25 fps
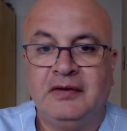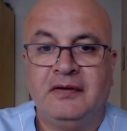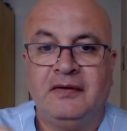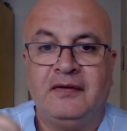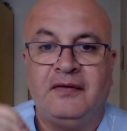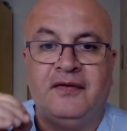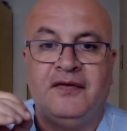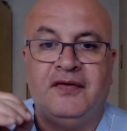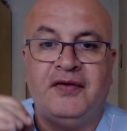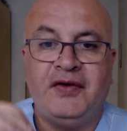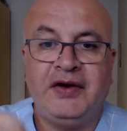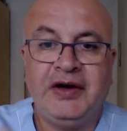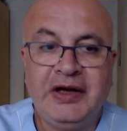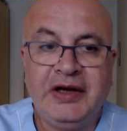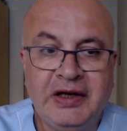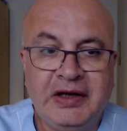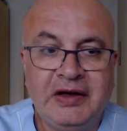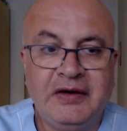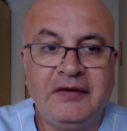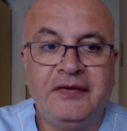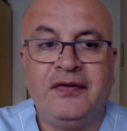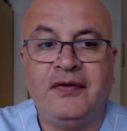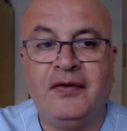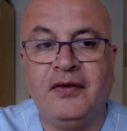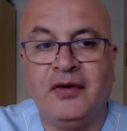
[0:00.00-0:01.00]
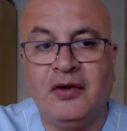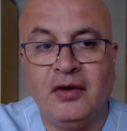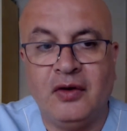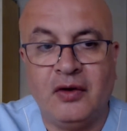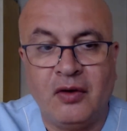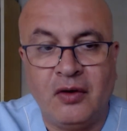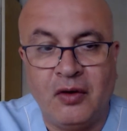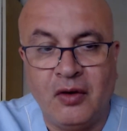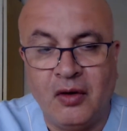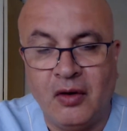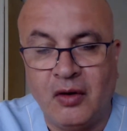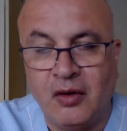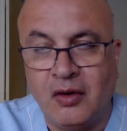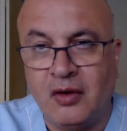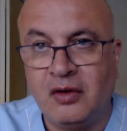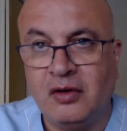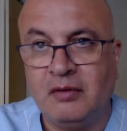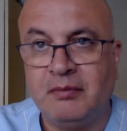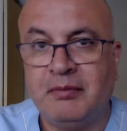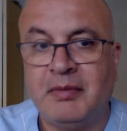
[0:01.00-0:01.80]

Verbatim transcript: free for all